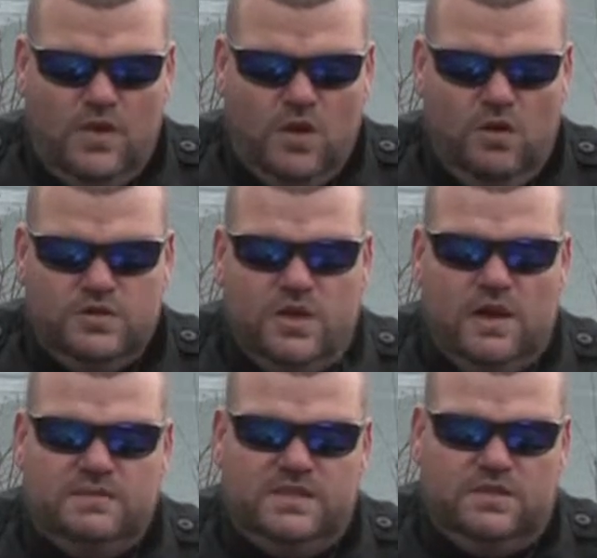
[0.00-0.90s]
also
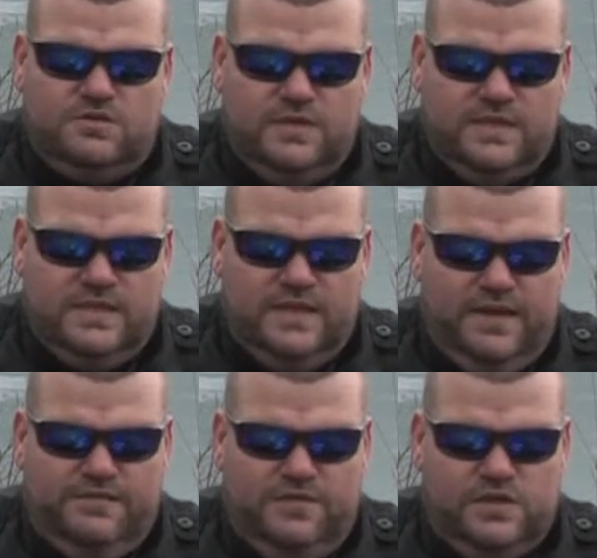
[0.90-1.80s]
comes in intrinsic
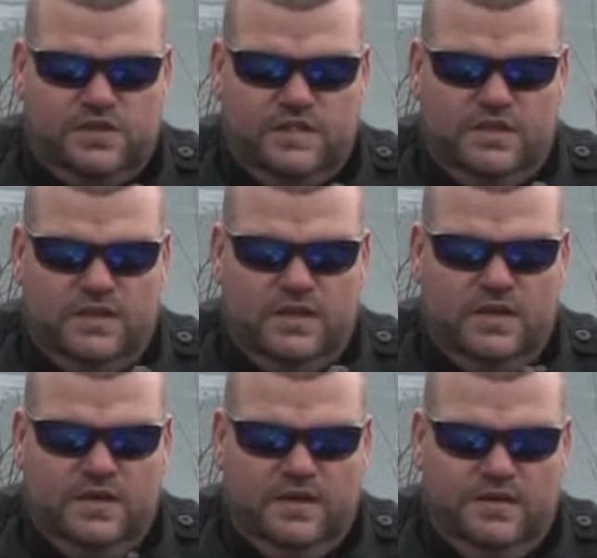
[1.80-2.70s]
safe version
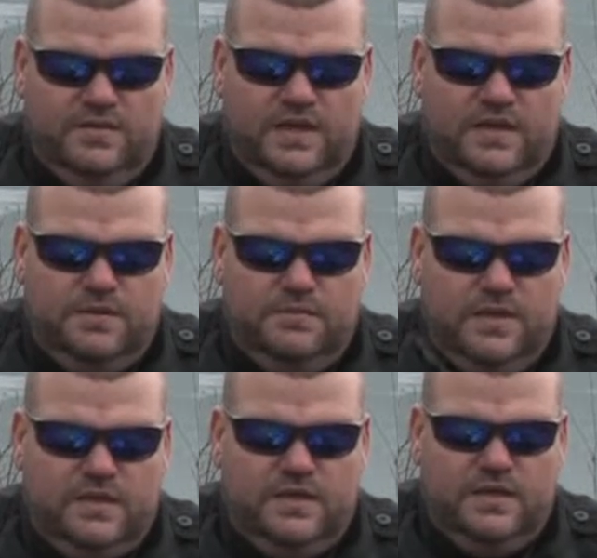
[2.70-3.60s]
if needed,
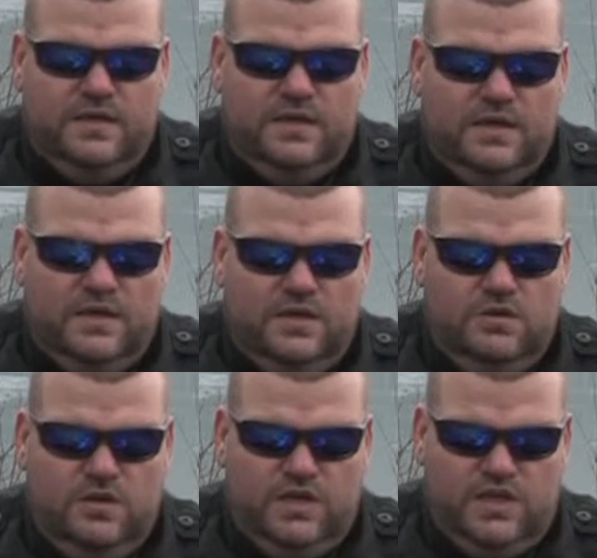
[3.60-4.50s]
built-in
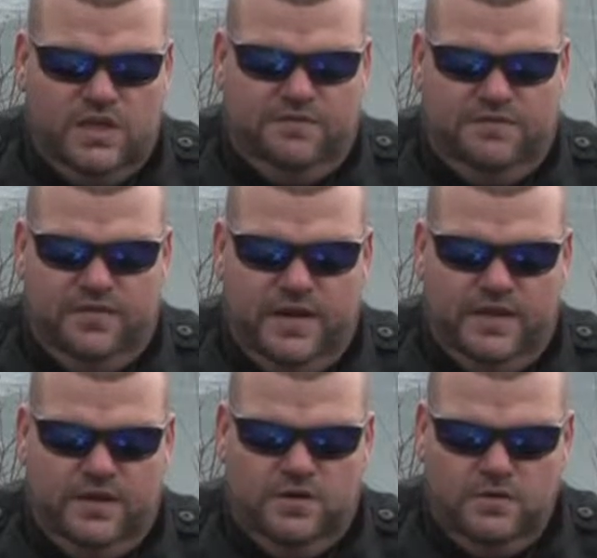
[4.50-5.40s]
UHF
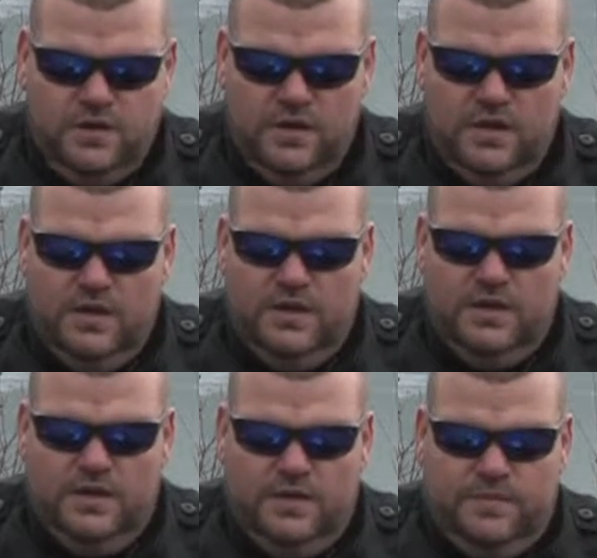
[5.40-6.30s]
radio,
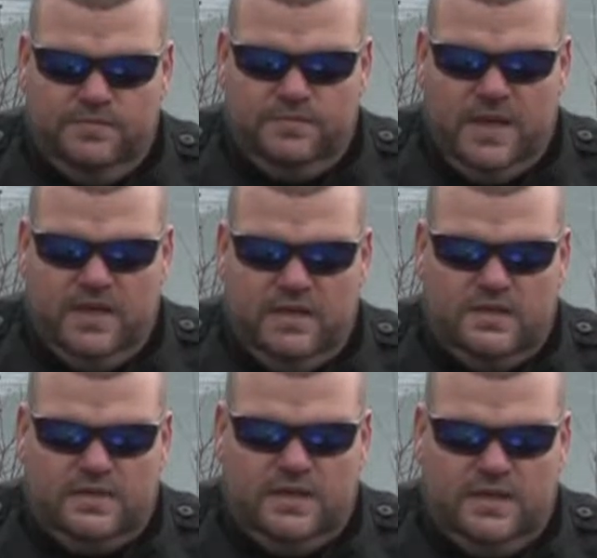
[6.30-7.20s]
and
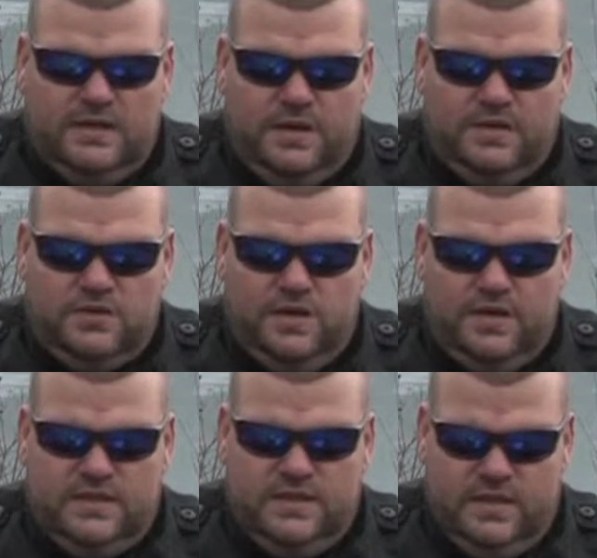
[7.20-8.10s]
it's Android
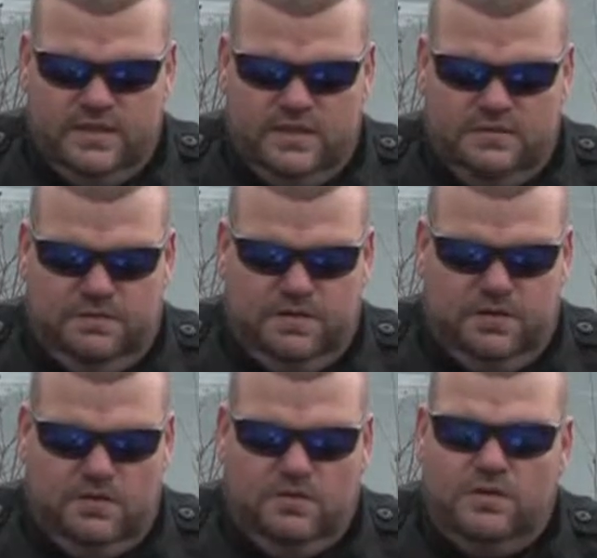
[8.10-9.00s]

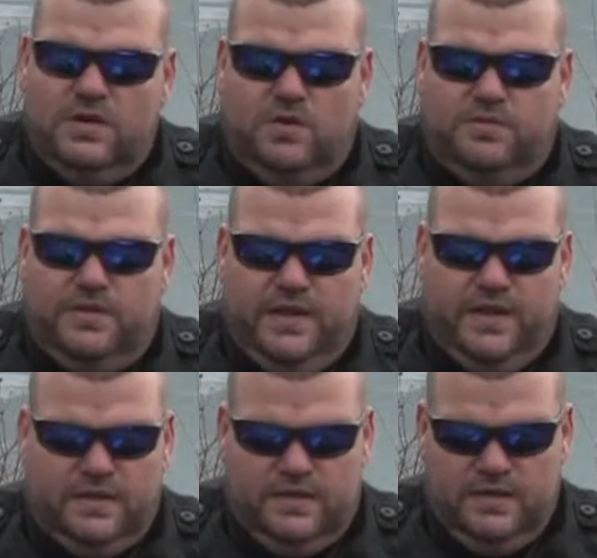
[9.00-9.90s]
6.0 operated.